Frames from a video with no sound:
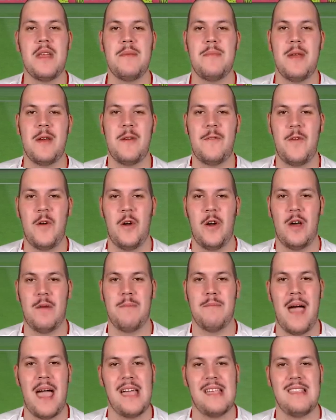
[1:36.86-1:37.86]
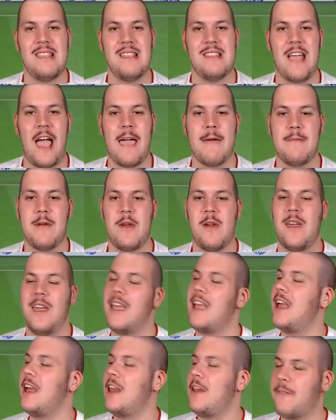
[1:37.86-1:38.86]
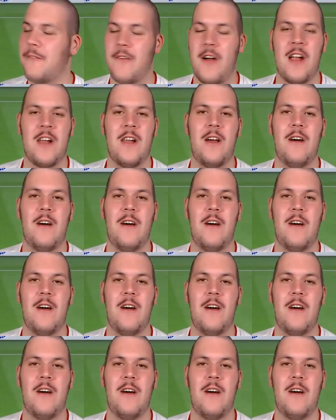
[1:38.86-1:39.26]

midfielder, makes his debut here in front